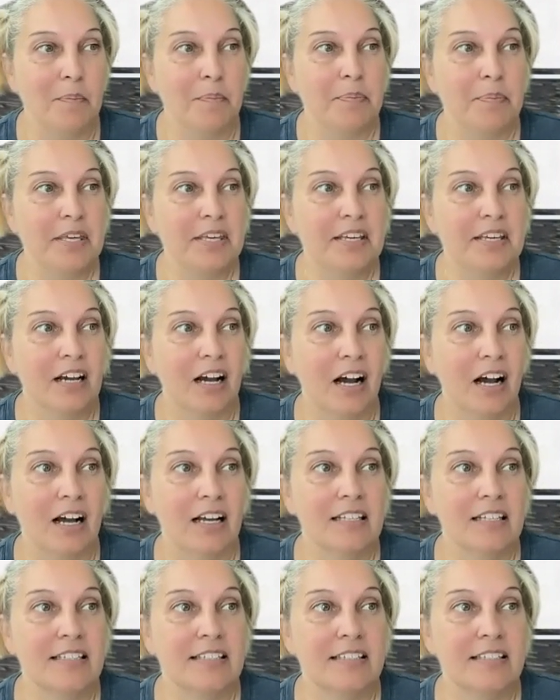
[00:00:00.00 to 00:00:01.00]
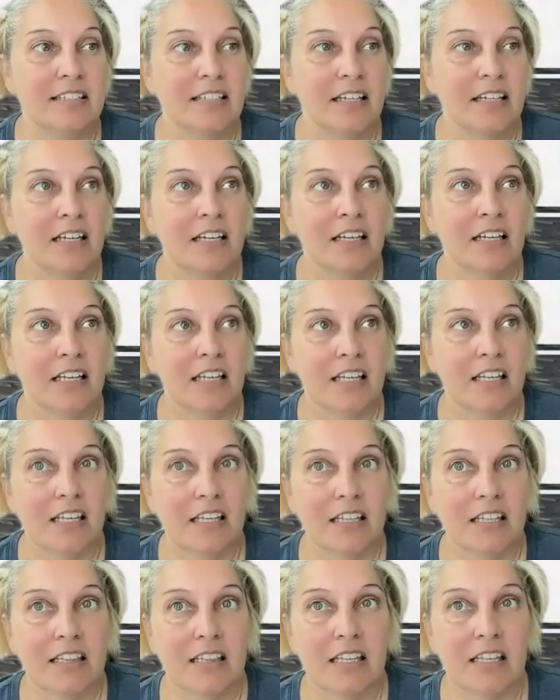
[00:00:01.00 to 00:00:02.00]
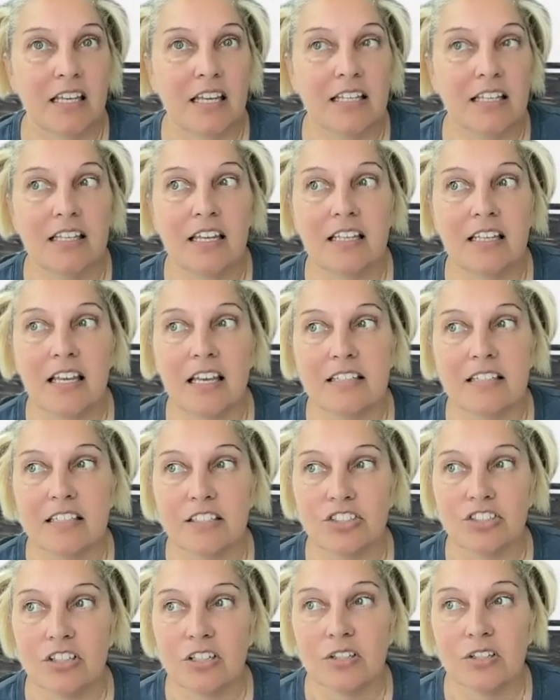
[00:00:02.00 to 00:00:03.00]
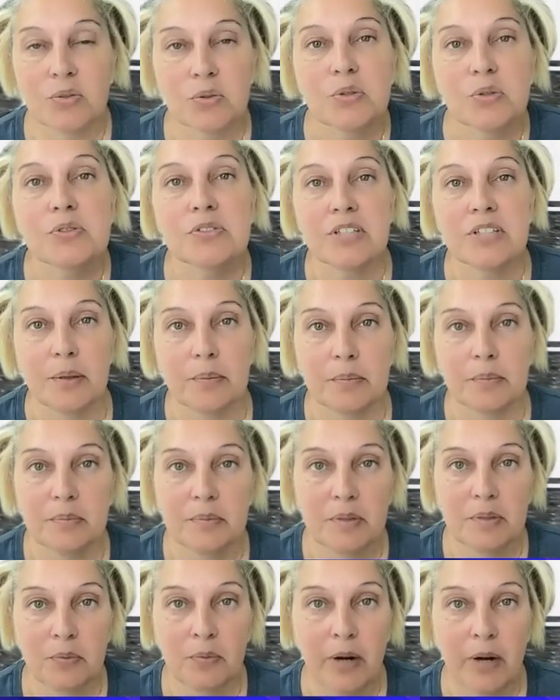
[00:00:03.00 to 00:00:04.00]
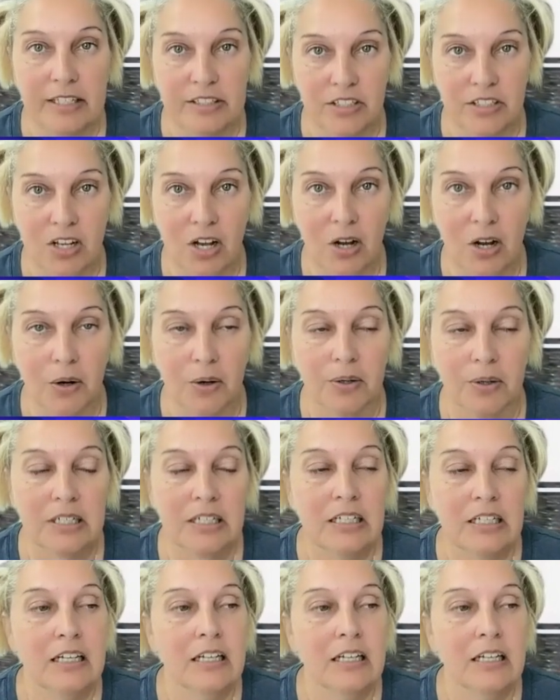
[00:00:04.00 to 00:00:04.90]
because it's such a gruesome way to go.